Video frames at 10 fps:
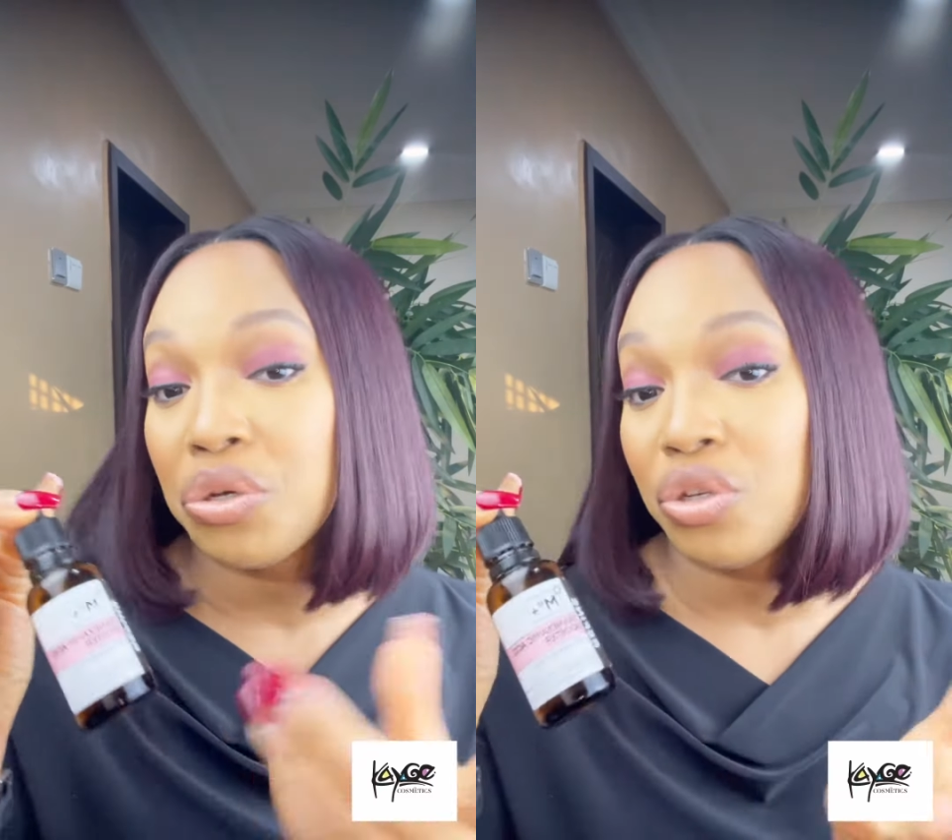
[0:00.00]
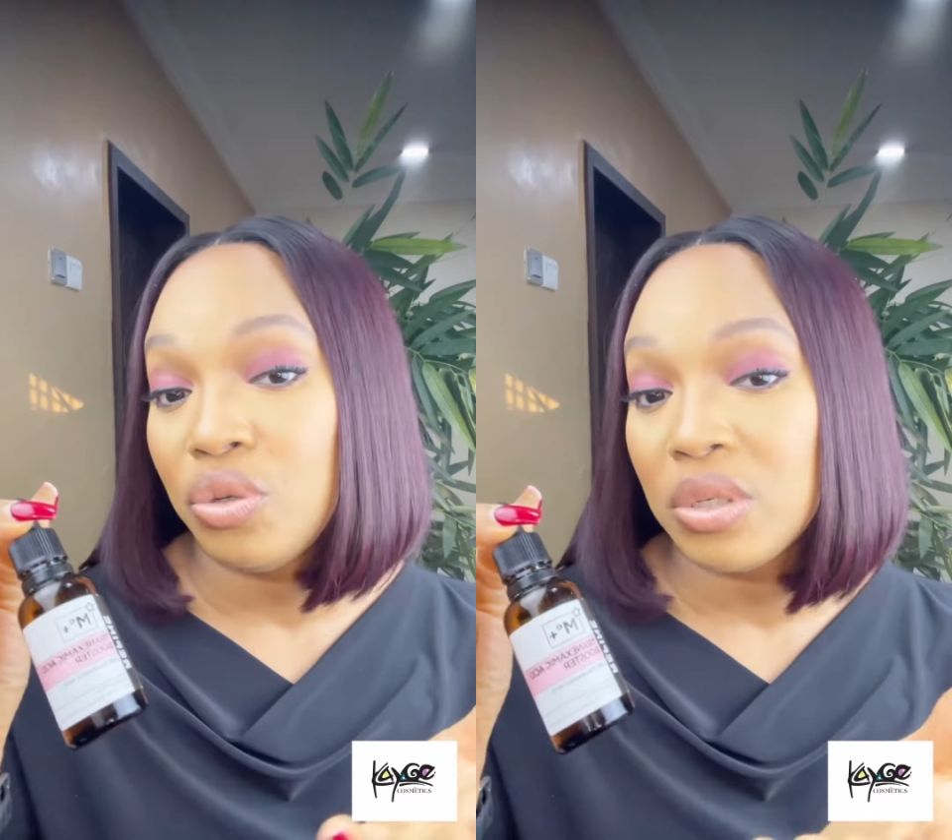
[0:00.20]

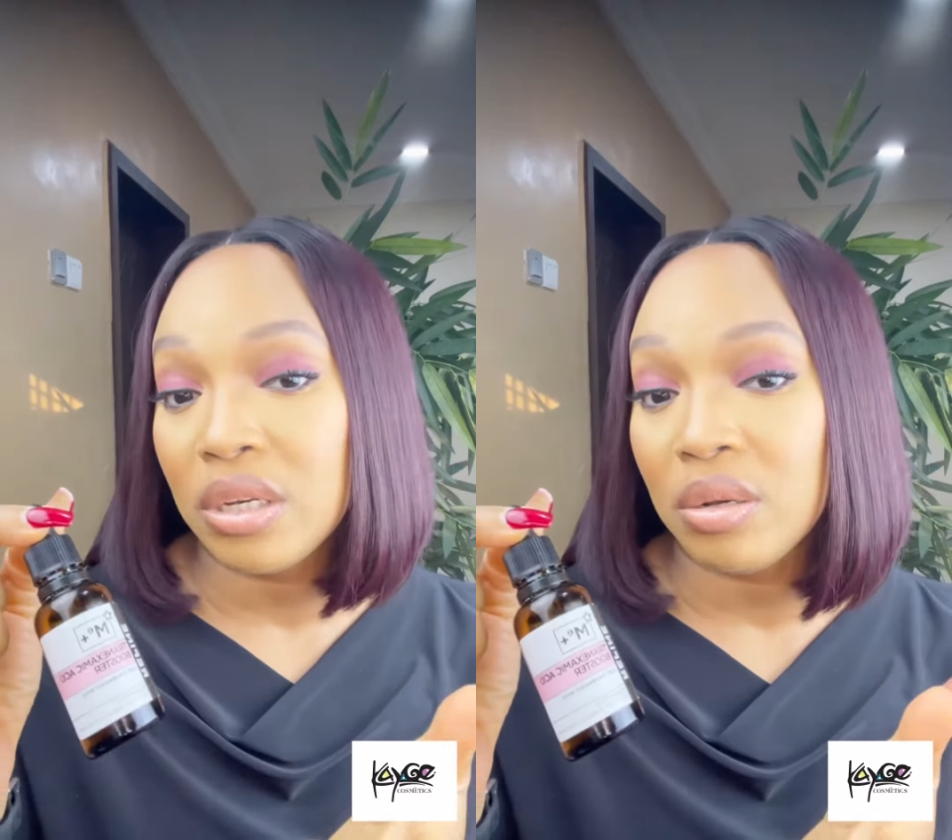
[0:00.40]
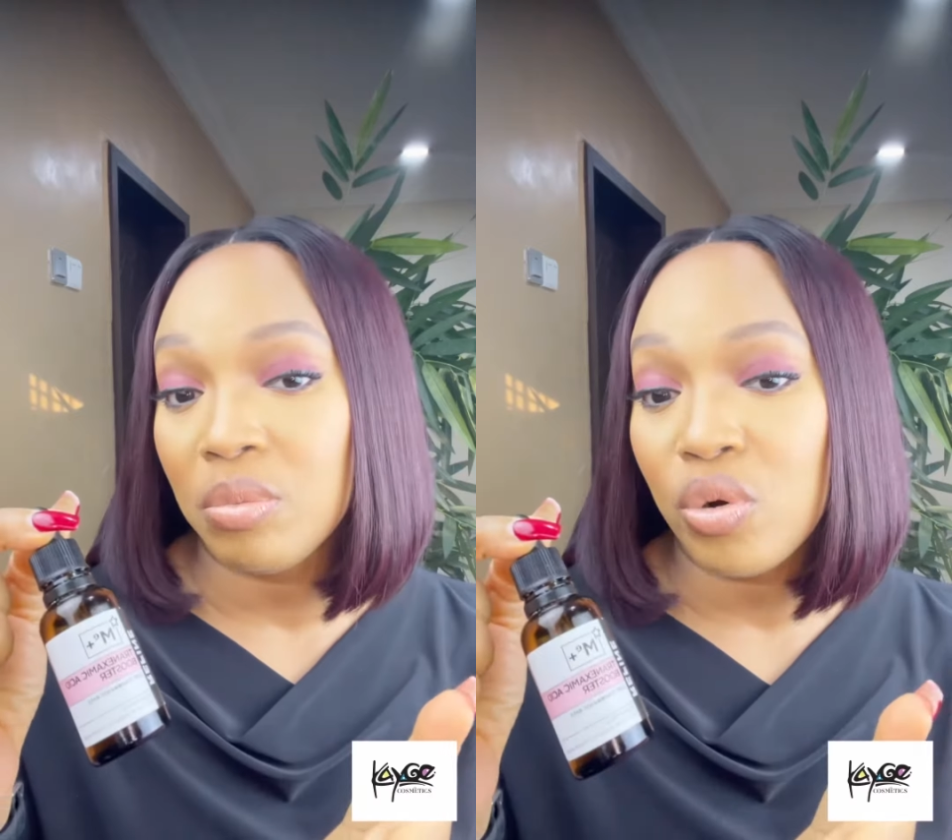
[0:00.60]
You could use
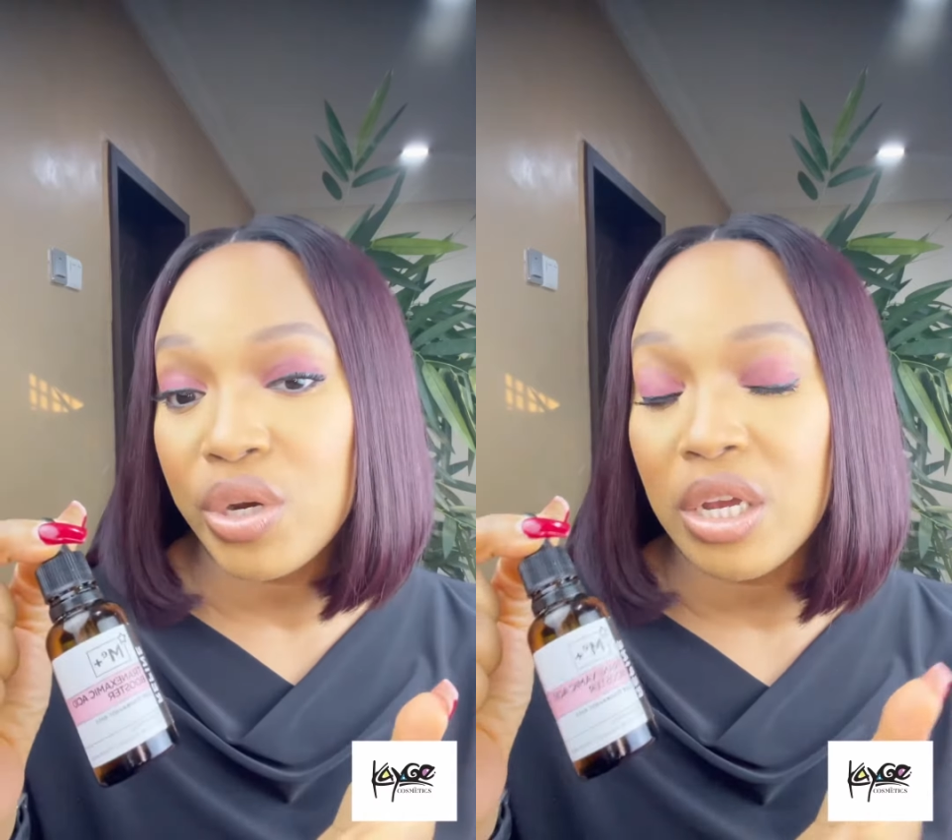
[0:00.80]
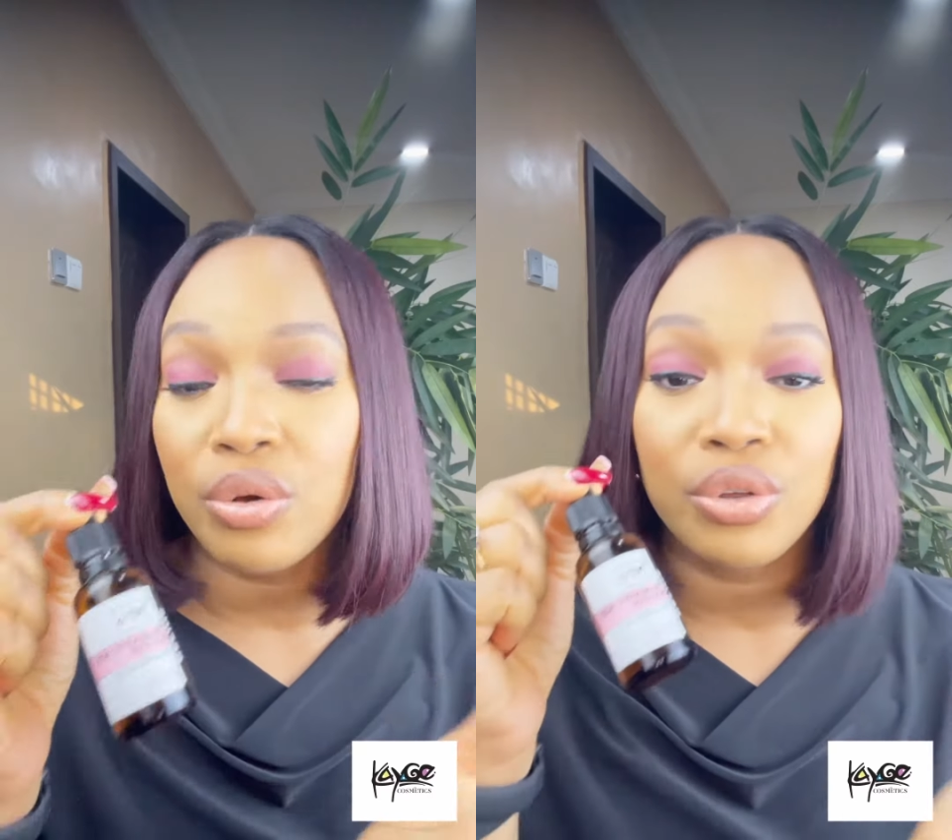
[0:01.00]
it in the
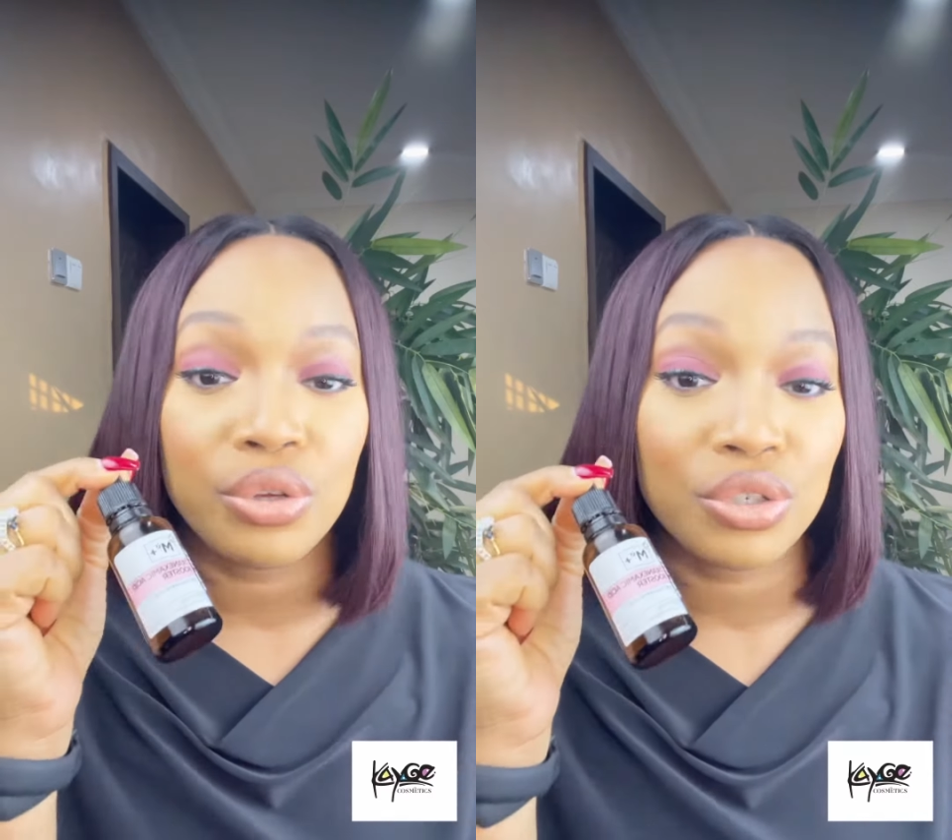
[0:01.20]
morning or you